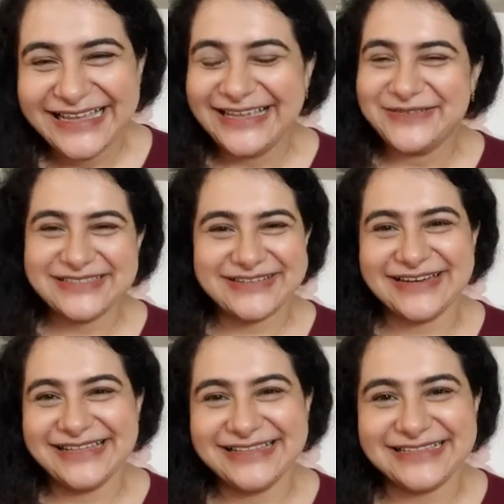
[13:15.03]
It was
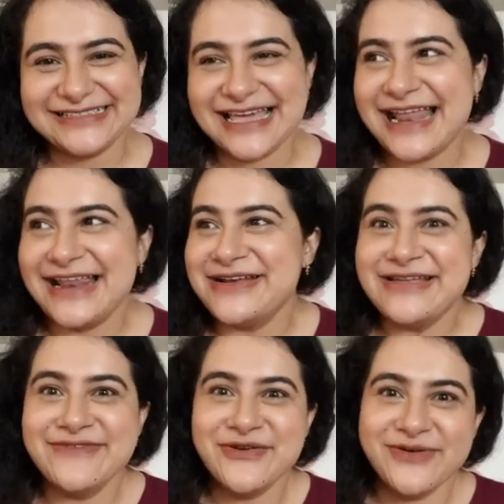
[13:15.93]
really this, and I didn't
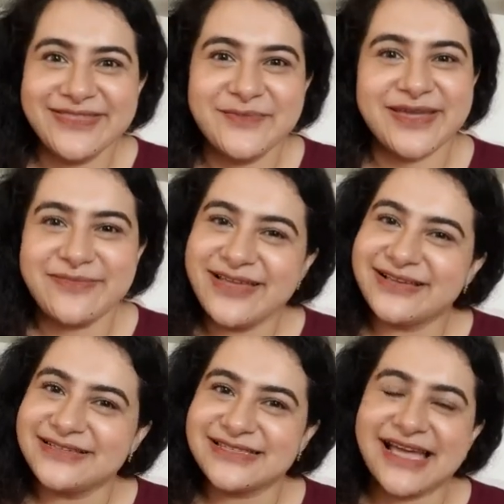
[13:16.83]
even know where the
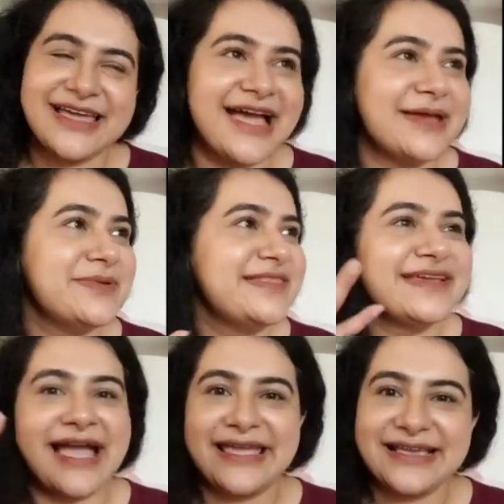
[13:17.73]
baby is.
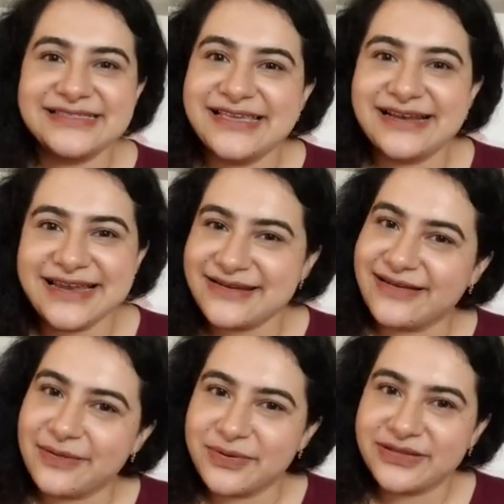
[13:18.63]
I guess they cleaned
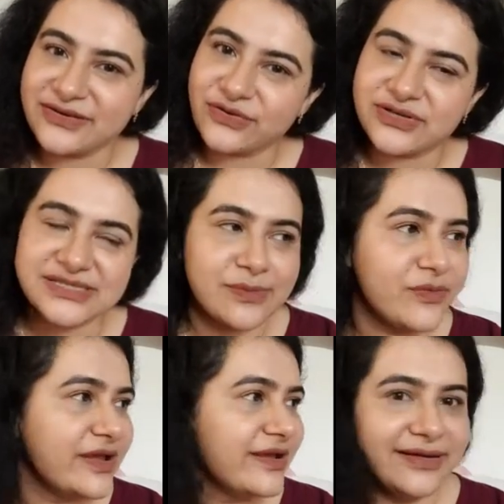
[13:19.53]
her up and they took her
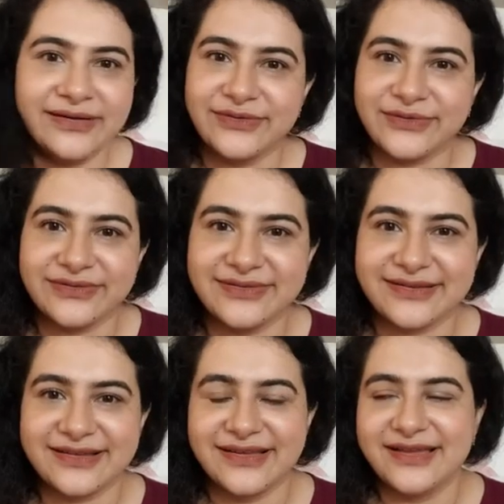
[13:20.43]
somewhere. I don't know.
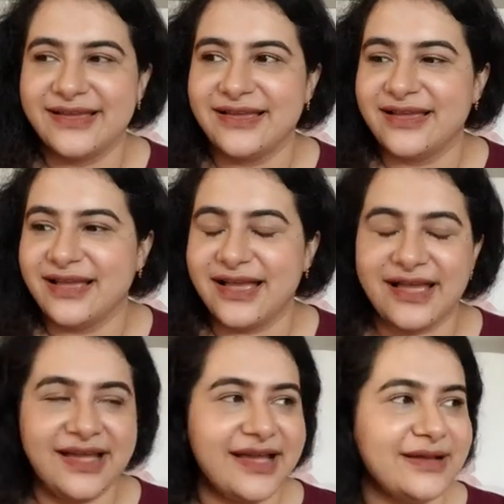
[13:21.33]

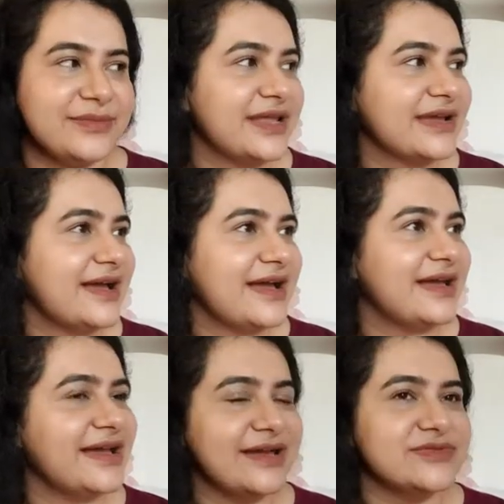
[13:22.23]
I'm like,
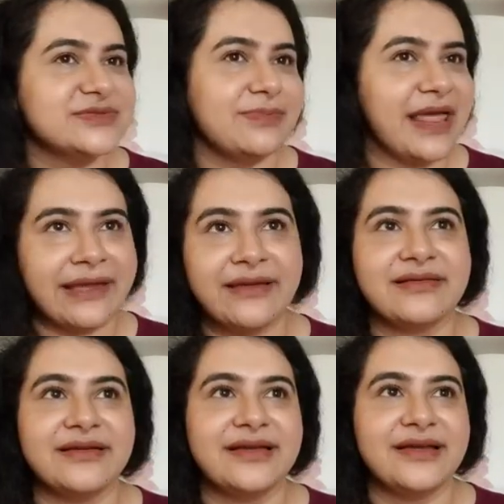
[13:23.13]
I was blank.
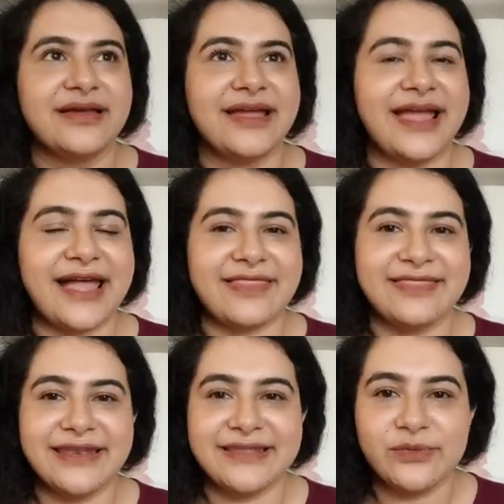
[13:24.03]
And
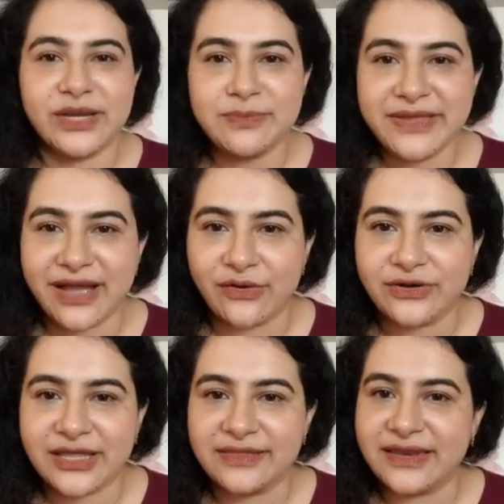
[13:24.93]
then they wheeled me
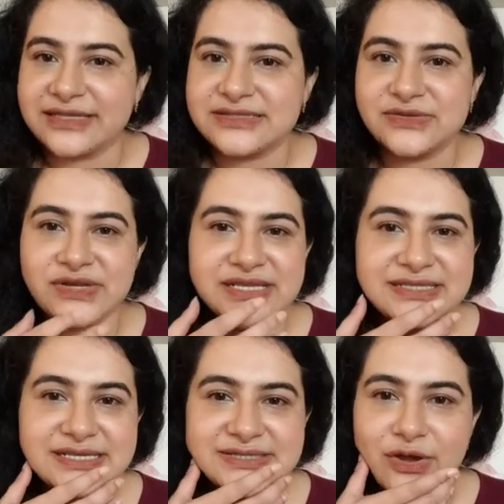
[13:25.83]
out, and then as soon
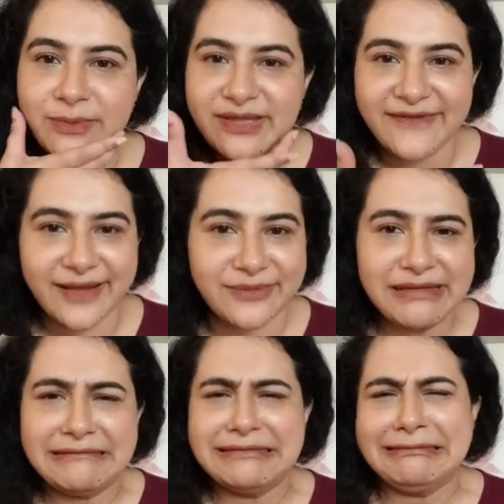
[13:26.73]
as I saw my family,